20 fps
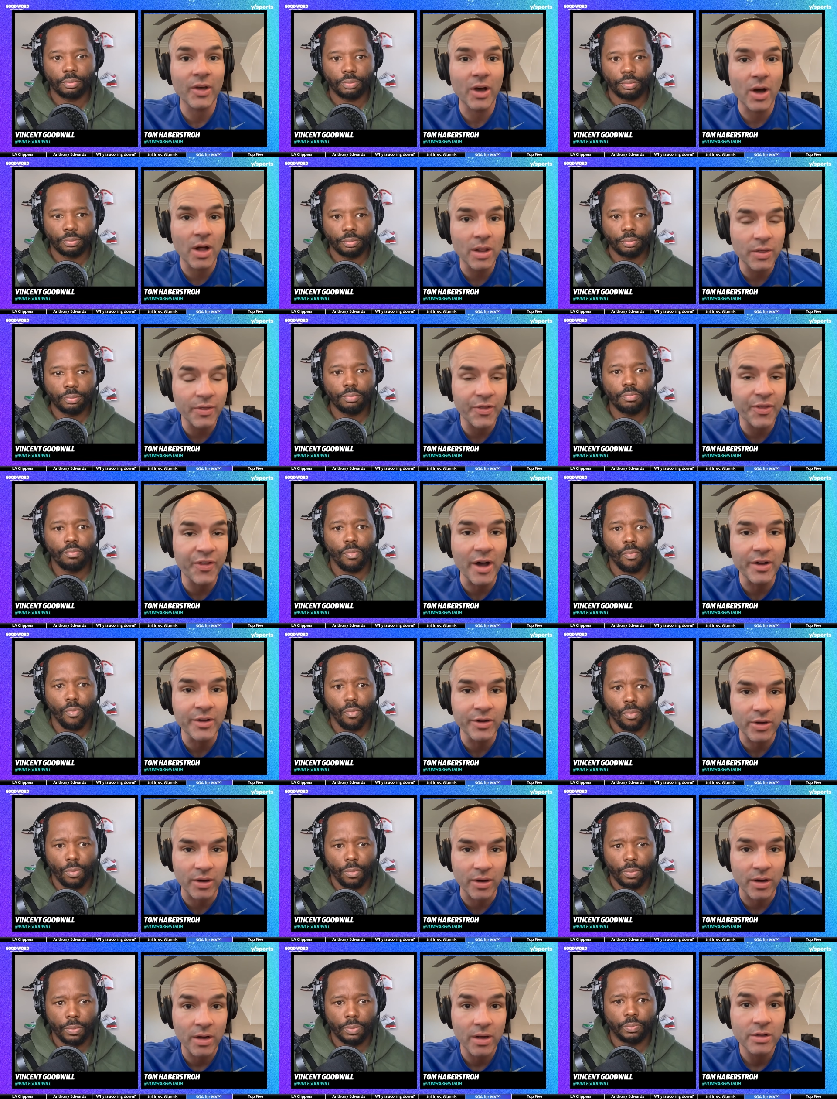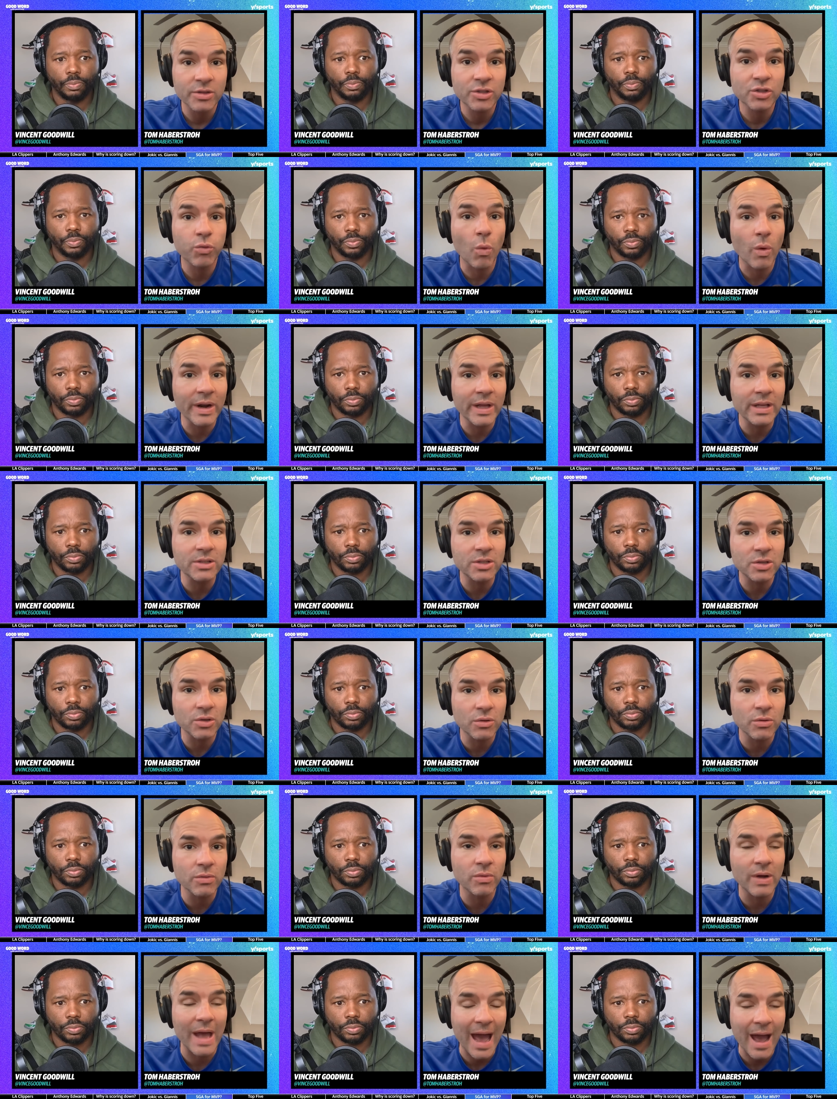Speaker 1: the Thunder,
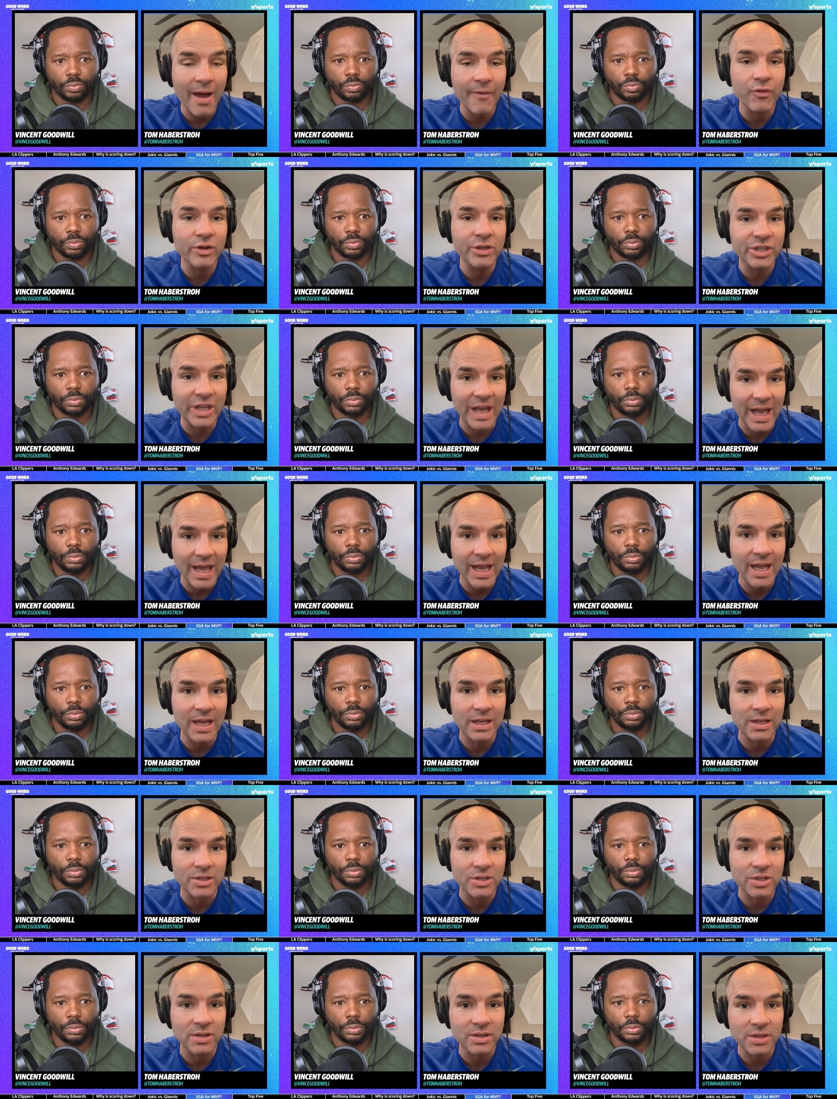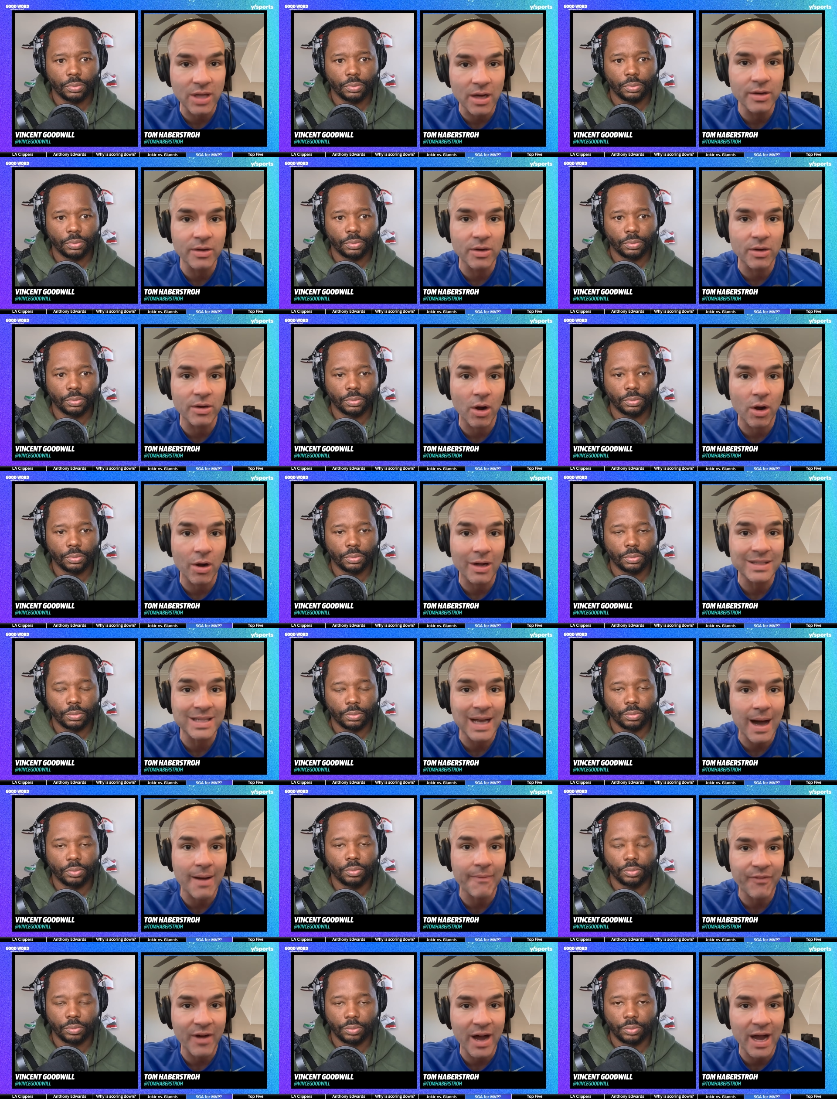22 average age Thunder, are
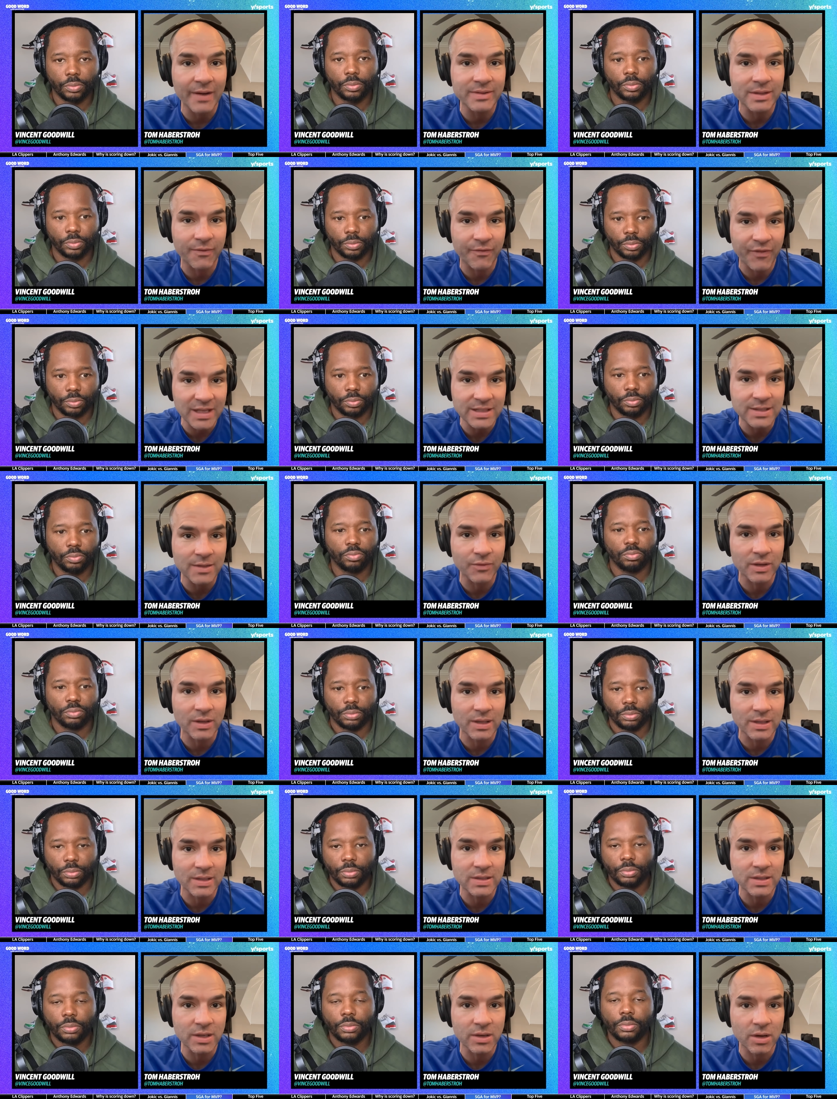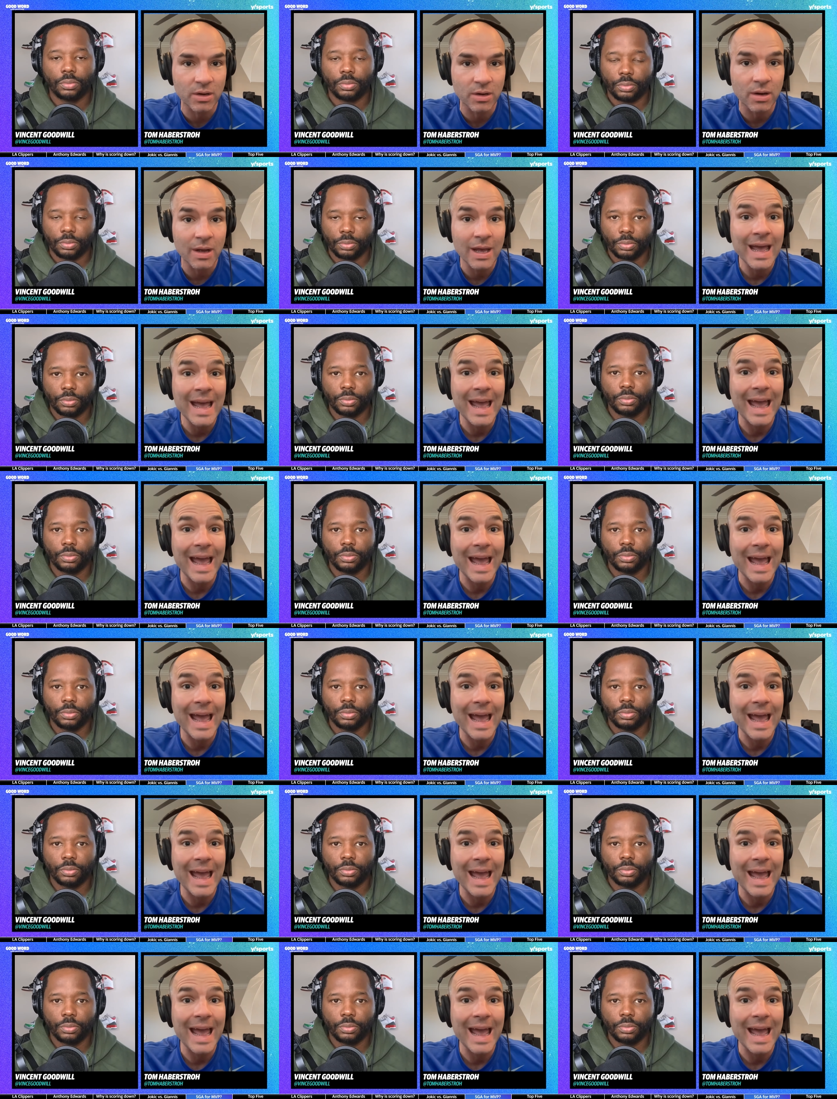top five defensively this year.